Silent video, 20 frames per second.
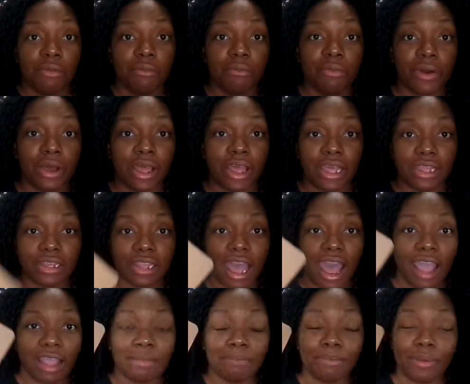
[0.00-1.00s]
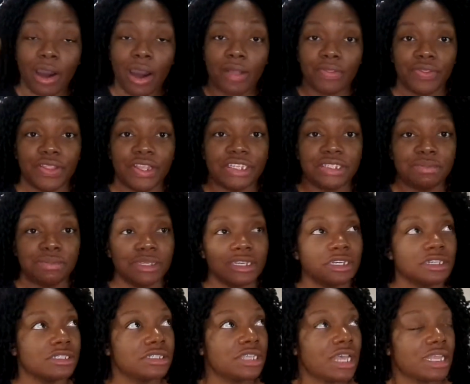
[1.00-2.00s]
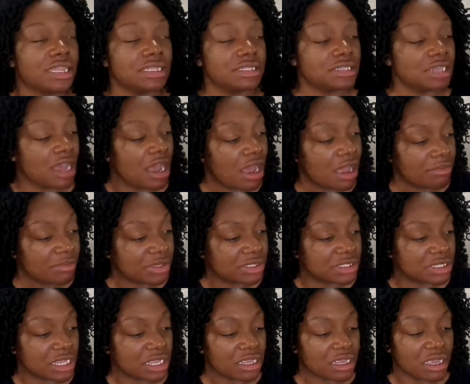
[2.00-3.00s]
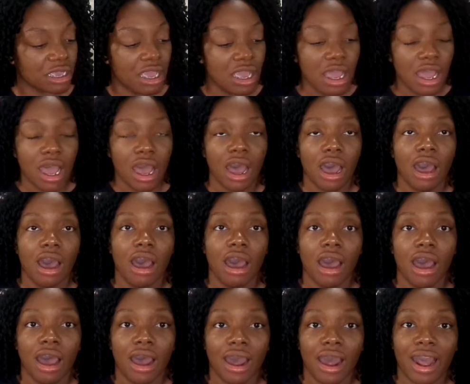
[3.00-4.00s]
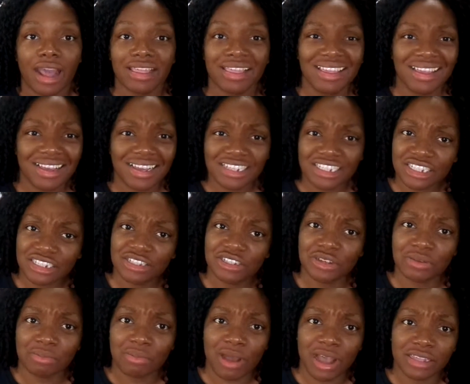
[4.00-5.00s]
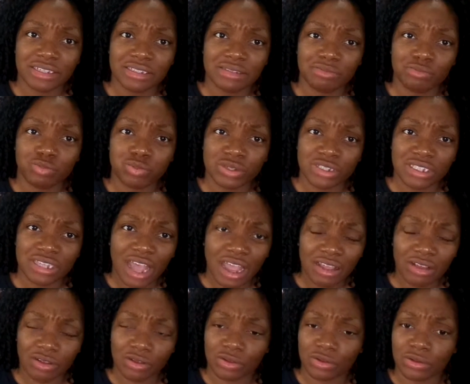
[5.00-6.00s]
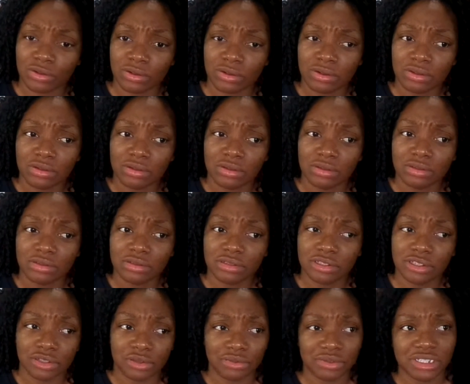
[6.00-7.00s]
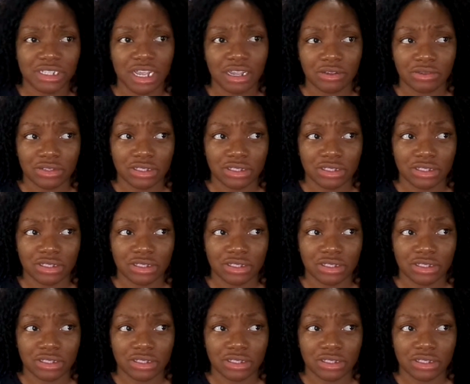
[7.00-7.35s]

But I bought these because at the time I was like, I think I just took my recycle to the recycle